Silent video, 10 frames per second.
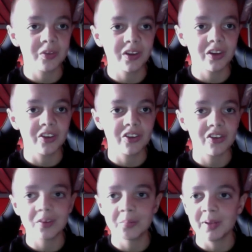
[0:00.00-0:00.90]
Can
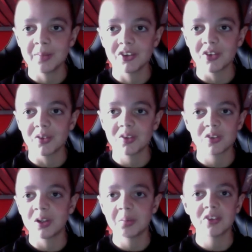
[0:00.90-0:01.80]
maybe score a
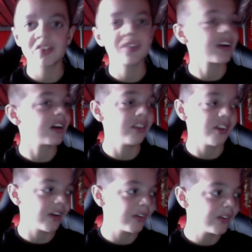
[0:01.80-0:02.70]
scream or something. I don't know.